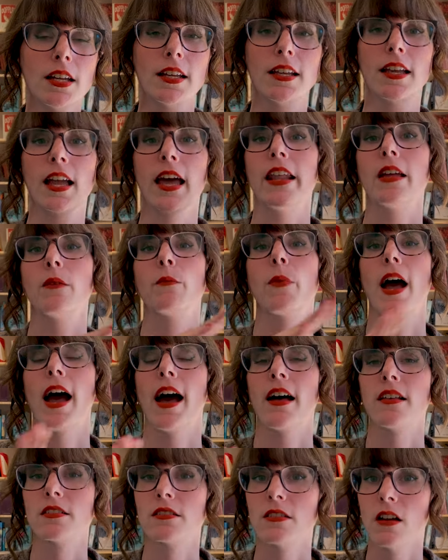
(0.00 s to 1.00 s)
getting
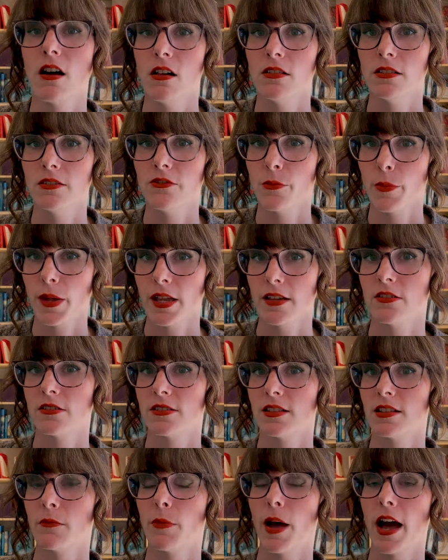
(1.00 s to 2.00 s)
past all of the pages
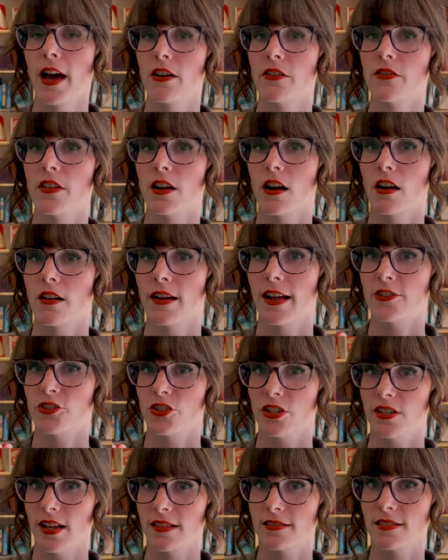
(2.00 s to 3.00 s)
in the pattern that aren't
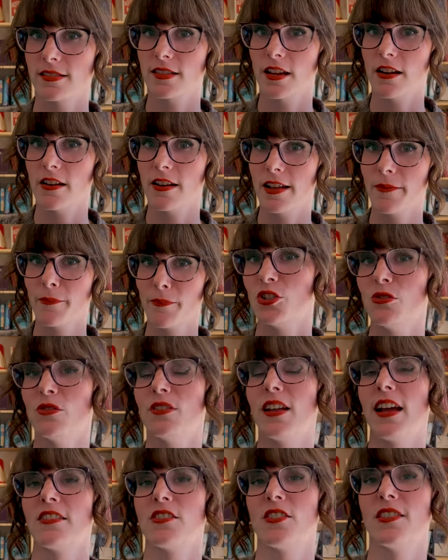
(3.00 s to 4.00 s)
actually necessary to
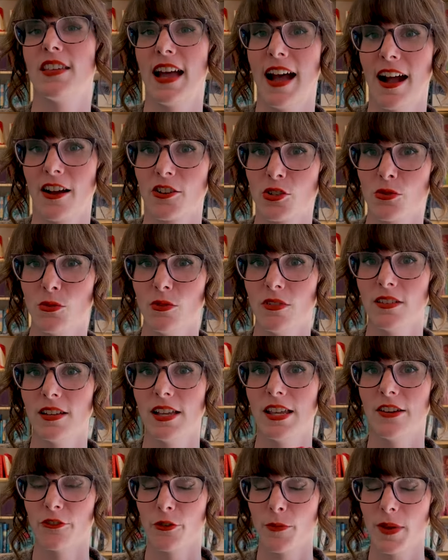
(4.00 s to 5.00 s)
get to the actual
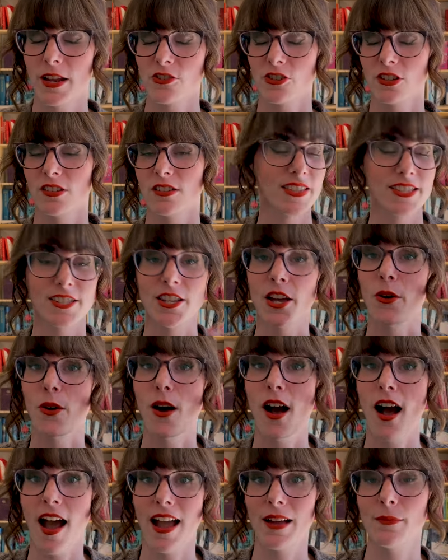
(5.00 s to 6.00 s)
information.
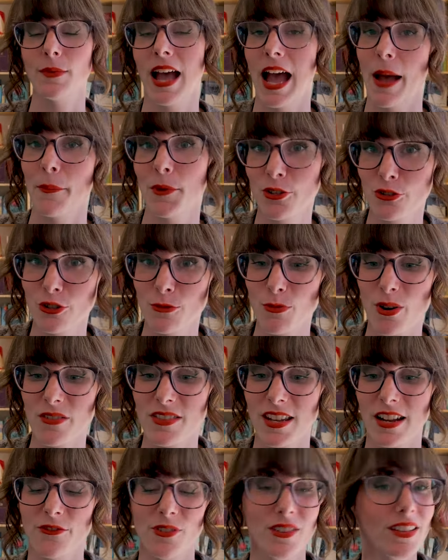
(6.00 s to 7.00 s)
So I am happy to report
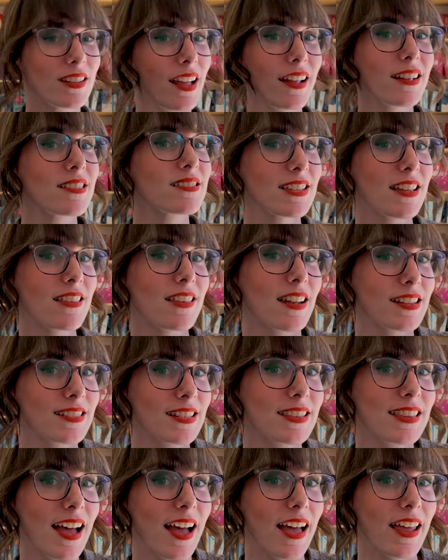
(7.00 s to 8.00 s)
that I feel like I can say that I
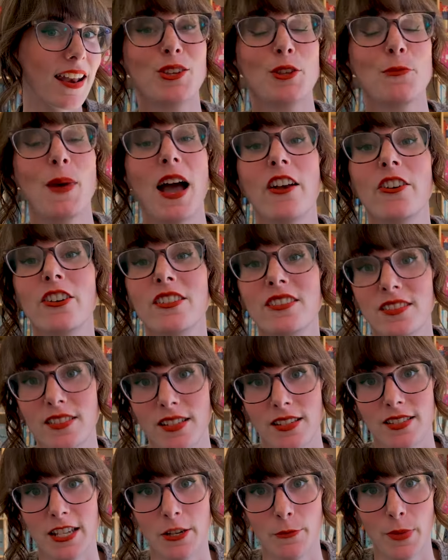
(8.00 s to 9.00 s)
did that. So the pattern is
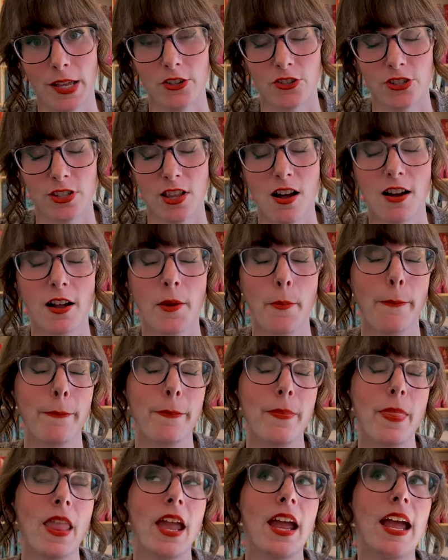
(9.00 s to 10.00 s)
16 pages long.
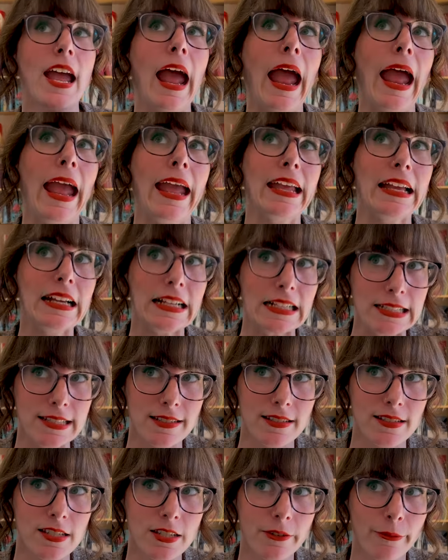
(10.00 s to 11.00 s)

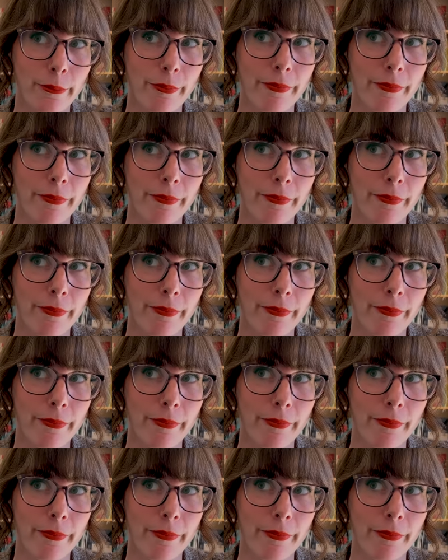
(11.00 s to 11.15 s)
And